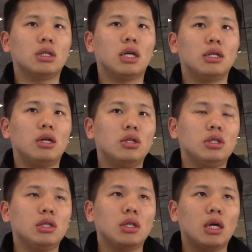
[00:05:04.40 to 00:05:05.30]

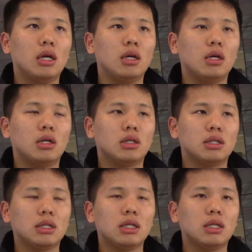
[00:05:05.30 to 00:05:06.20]
technology like
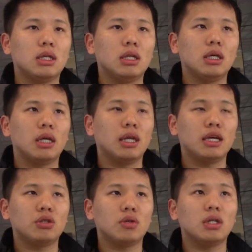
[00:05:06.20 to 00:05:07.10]
CT and
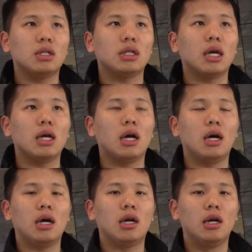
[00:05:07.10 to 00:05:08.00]
X-ray to get
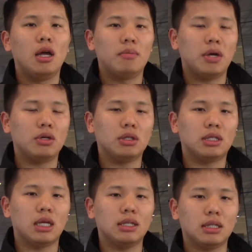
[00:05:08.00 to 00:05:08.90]
a better
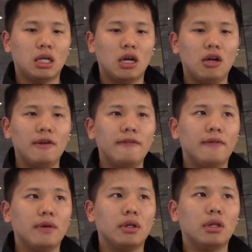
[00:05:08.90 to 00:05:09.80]
sense of
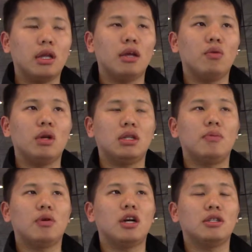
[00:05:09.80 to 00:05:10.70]
like what the
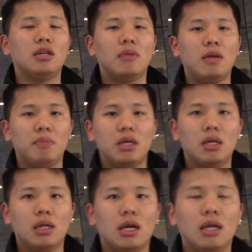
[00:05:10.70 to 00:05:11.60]
porosity might
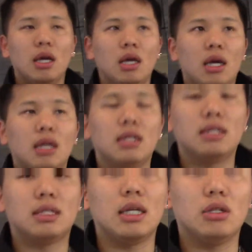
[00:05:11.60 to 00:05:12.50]
be like in the
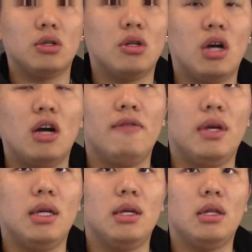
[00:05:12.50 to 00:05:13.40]
center of
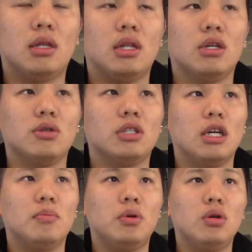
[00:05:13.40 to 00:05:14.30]
a thicker
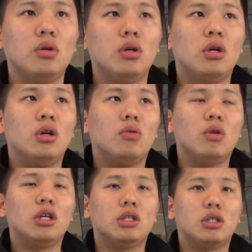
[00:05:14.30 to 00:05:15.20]
sample,
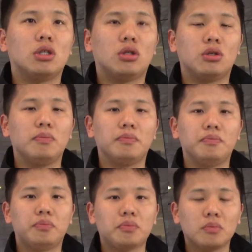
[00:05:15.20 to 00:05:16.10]
which
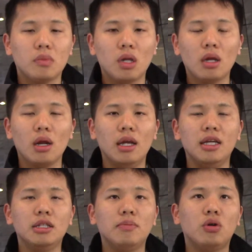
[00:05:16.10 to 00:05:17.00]

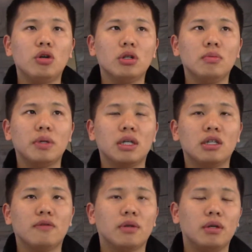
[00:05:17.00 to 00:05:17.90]
is important
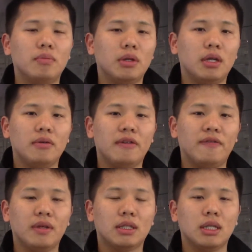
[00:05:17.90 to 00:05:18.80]
because for implant
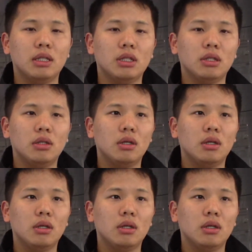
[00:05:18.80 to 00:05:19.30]
fixation,